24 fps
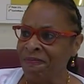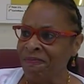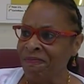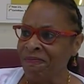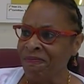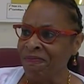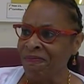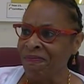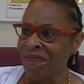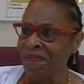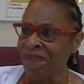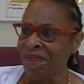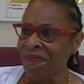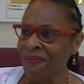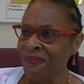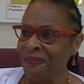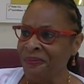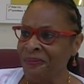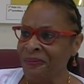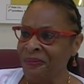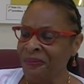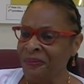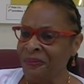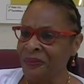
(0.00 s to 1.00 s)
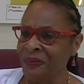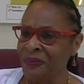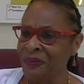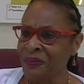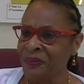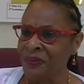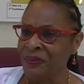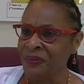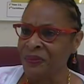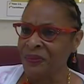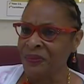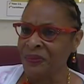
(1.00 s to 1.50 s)

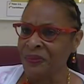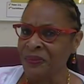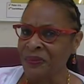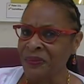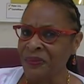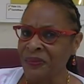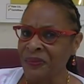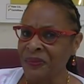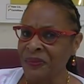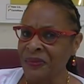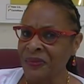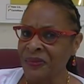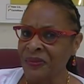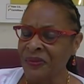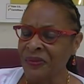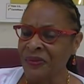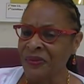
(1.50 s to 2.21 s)
(no one is talking)